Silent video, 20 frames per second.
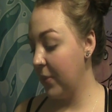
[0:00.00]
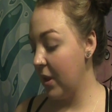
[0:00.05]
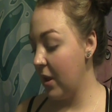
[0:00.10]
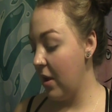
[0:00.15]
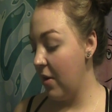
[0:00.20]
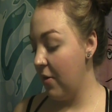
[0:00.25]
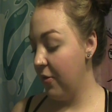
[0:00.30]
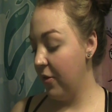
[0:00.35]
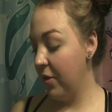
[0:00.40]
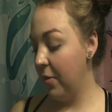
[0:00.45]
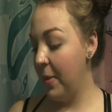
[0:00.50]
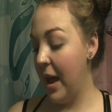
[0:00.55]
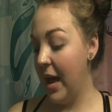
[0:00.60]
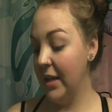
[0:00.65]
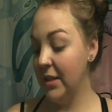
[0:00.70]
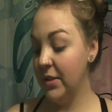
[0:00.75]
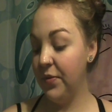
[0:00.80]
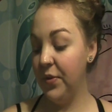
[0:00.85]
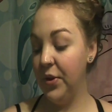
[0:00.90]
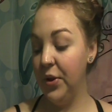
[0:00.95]
For the
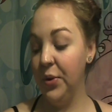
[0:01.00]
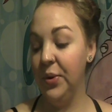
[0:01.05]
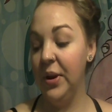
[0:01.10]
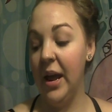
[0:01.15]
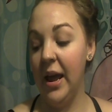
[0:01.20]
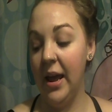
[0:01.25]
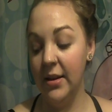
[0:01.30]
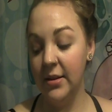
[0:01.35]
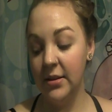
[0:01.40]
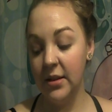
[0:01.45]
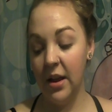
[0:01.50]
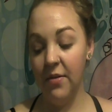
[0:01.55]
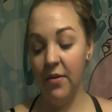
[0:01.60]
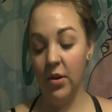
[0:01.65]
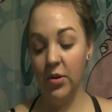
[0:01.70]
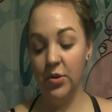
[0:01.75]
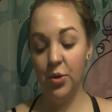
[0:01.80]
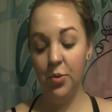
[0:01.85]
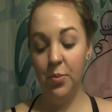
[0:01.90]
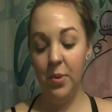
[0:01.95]
past few days, I've
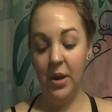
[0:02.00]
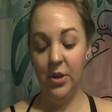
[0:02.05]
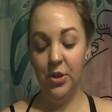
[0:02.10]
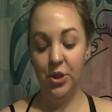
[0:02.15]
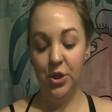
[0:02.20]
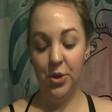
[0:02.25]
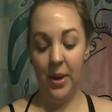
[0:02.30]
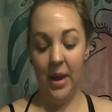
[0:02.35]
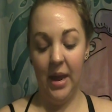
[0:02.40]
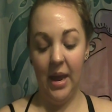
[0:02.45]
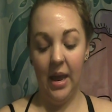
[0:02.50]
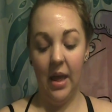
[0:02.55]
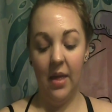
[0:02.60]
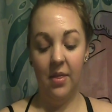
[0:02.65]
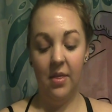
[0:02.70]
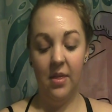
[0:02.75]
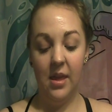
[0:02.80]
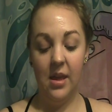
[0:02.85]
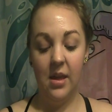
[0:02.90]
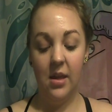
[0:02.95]
also been doing
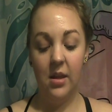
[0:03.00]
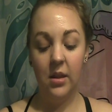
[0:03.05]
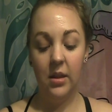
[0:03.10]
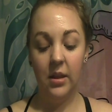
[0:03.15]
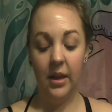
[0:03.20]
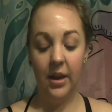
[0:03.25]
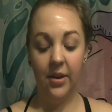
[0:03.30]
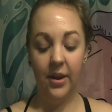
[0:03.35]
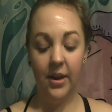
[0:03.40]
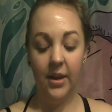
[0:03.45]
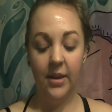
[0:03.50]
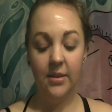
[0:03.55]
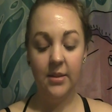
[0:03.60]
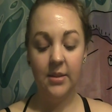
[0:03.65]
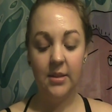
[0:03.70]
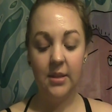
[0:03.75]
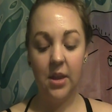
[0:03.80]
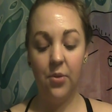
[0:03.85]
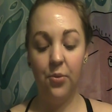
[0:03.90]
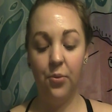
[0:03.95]
the
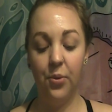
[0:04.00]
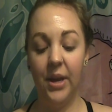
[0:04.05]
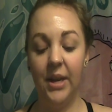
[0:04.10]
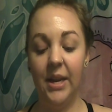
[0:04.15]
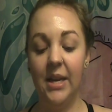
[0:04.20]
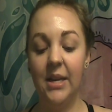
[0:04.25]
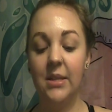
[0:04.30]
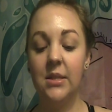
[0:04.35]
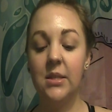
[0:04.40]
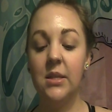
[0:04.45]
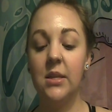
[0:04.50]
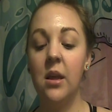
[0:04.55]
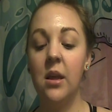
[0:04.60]
Clarins Radiance